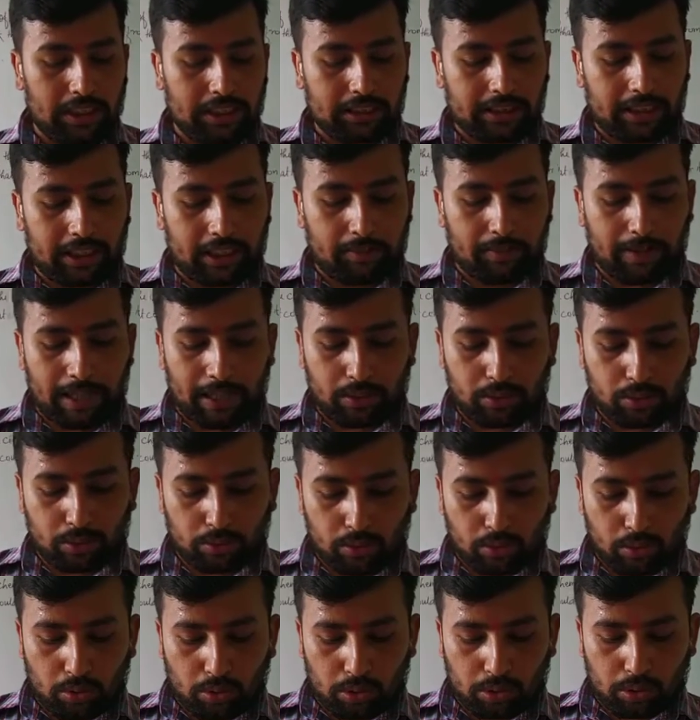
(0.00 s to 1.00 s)

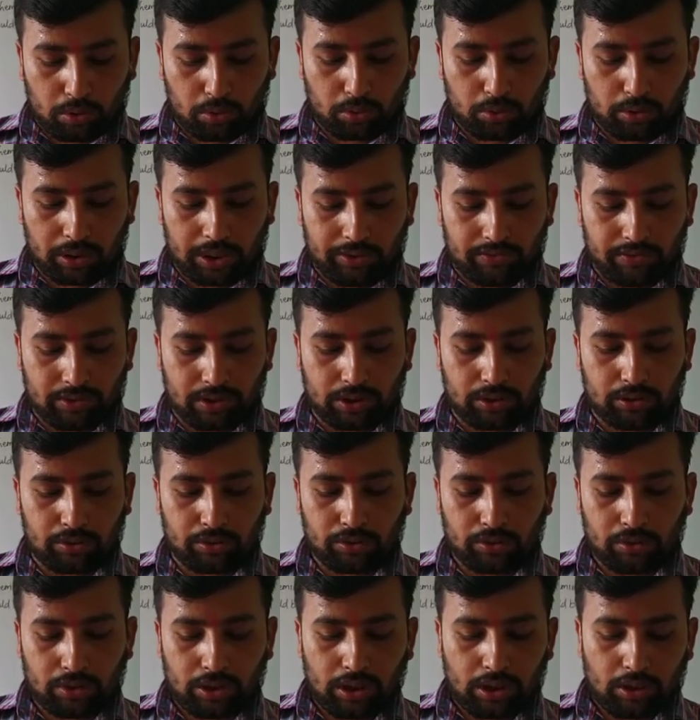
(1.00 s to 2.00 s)
3/2O2 gives
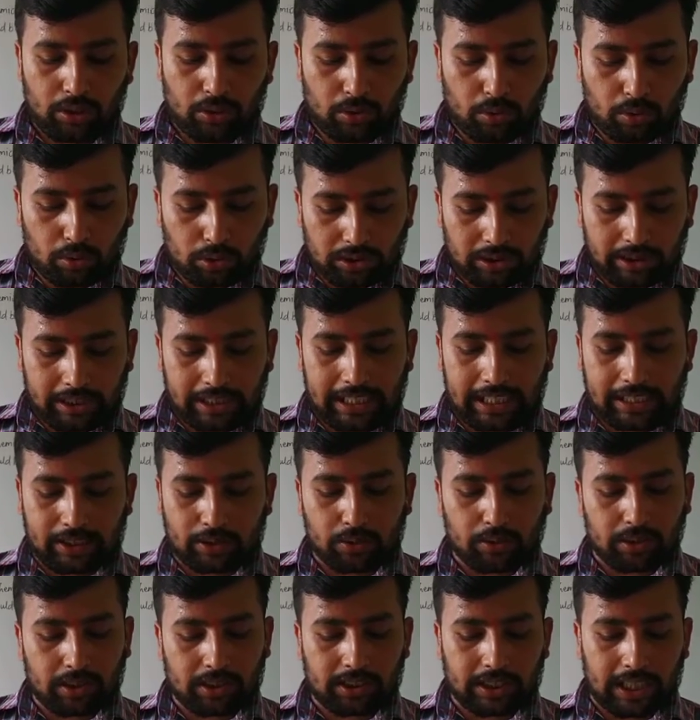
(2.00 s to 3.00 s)
you O3 at
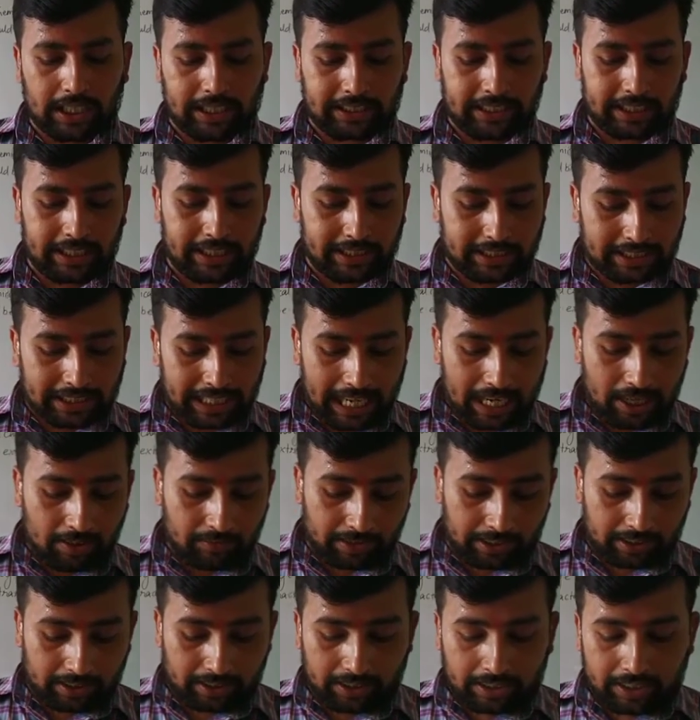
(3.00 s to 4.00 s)
298
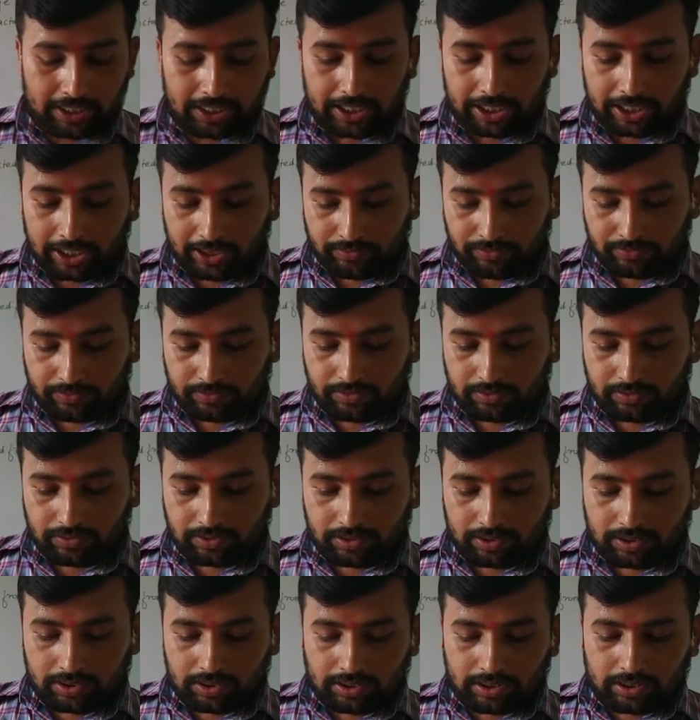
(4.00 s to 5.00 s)
Kelvin if
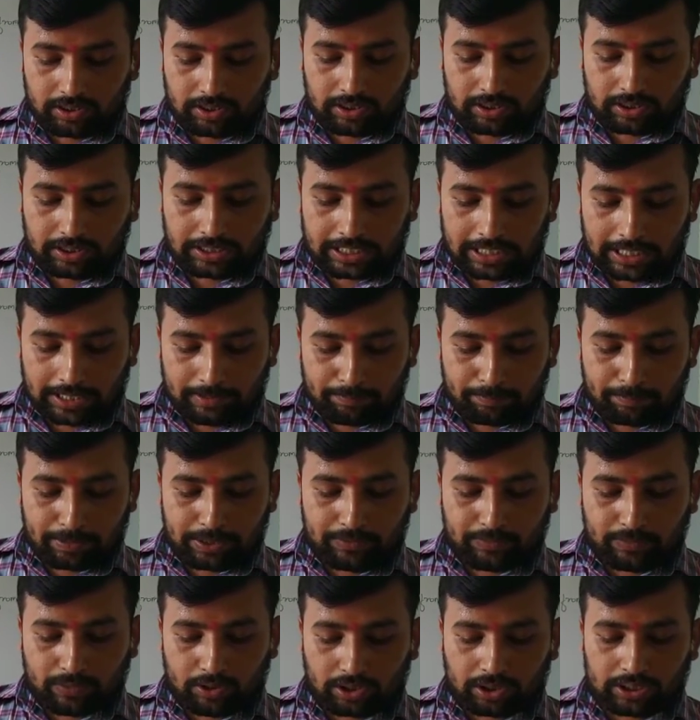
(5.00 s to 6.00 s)

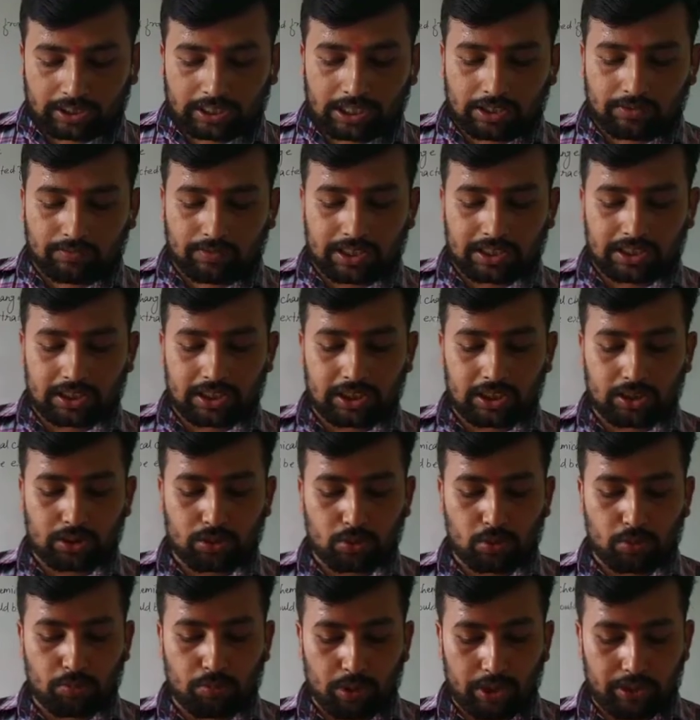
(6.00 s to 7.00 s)
Kp for the conversion is
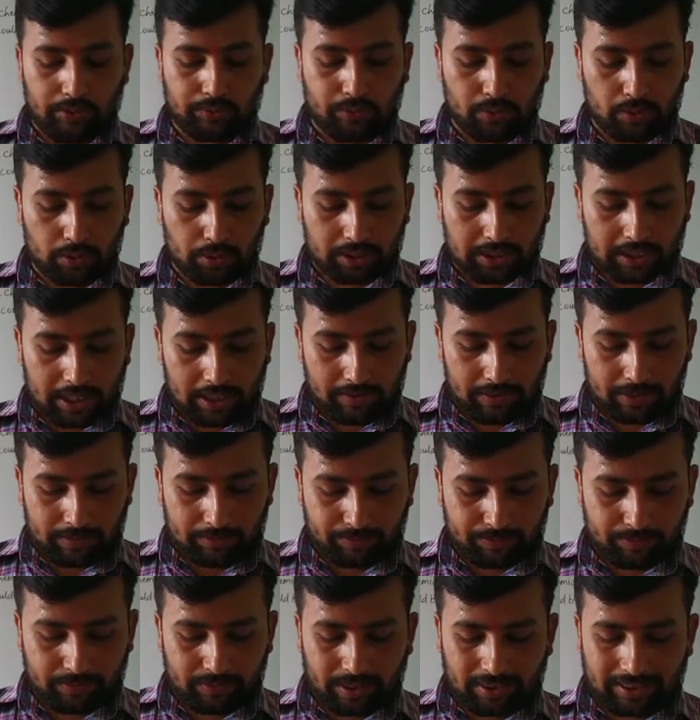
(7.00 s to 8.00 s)
2.47.
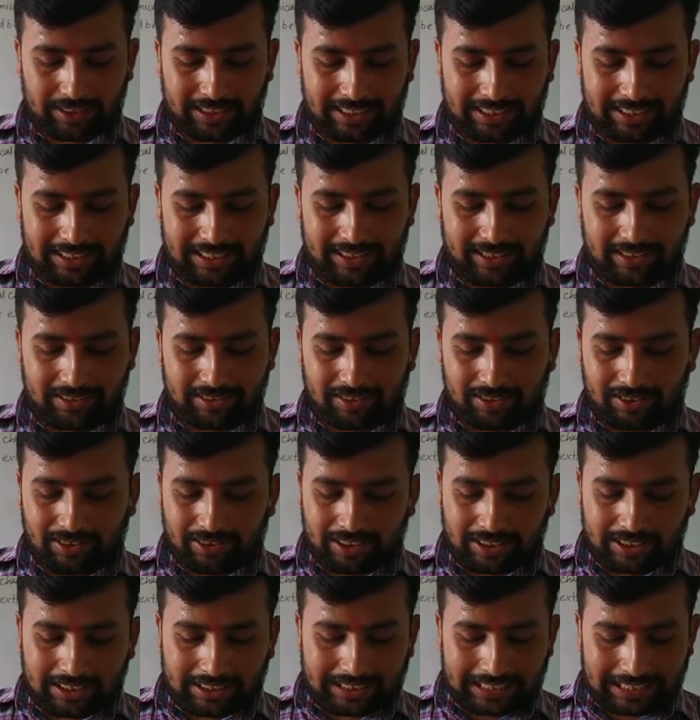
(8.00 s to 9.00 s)
Now see,
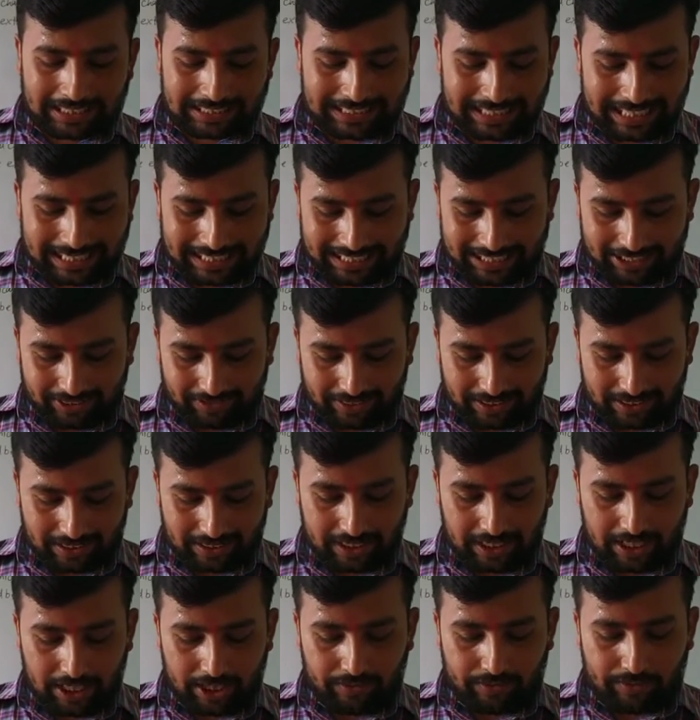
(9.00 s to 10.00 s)
all the things are given.
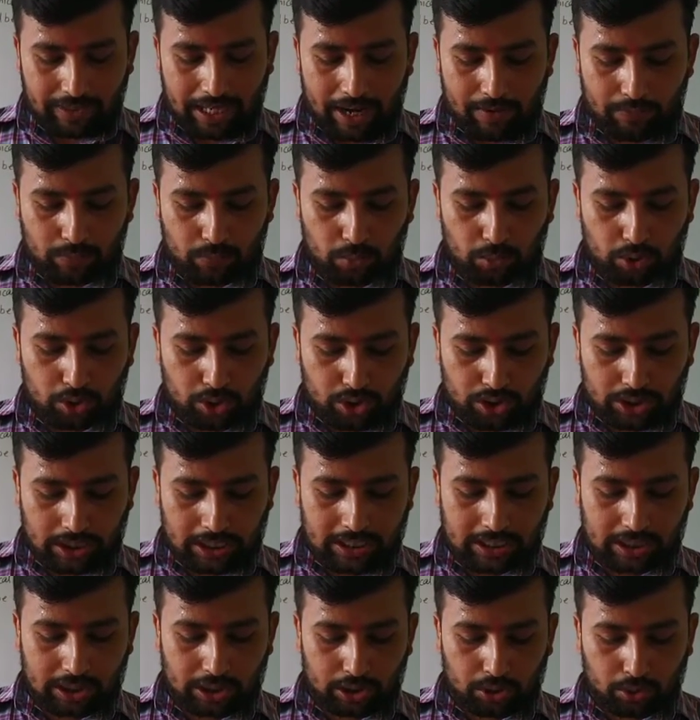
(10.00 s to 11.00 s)
We have to
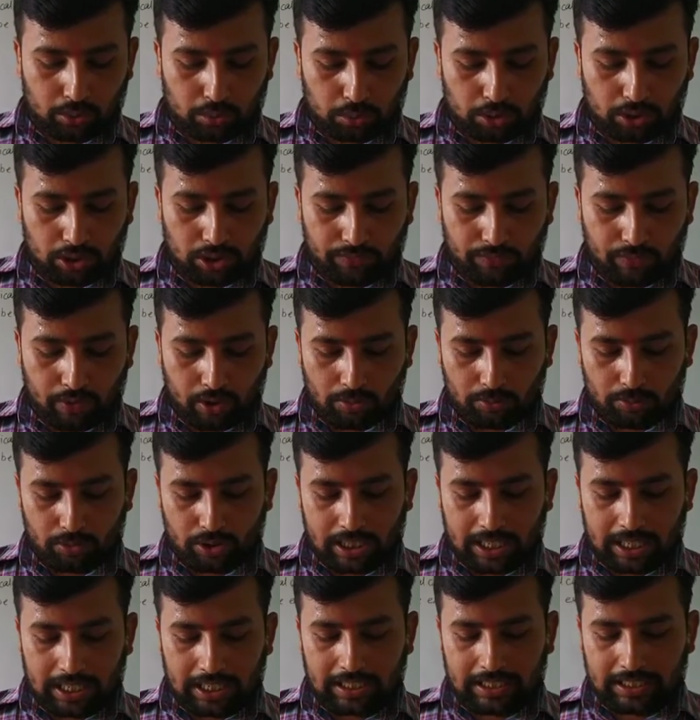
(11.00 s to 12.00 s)
just use the
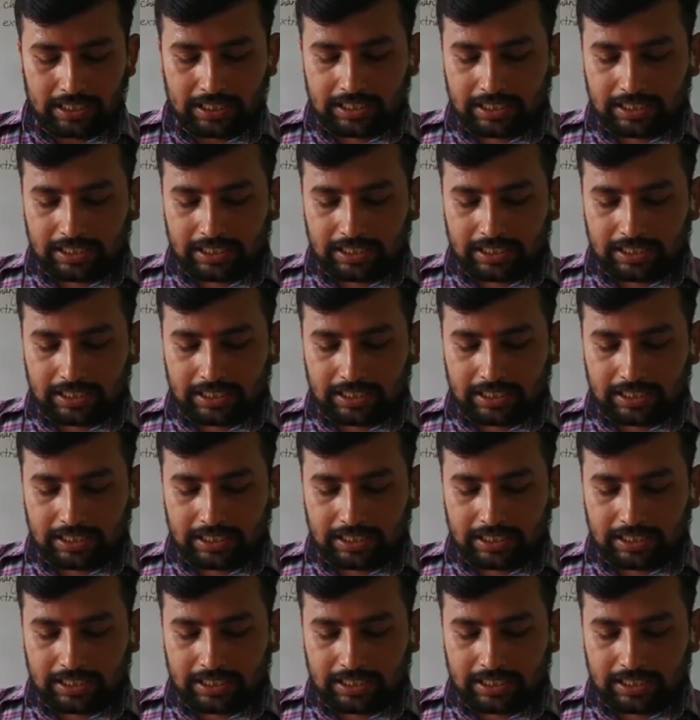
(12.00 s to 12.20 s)
formula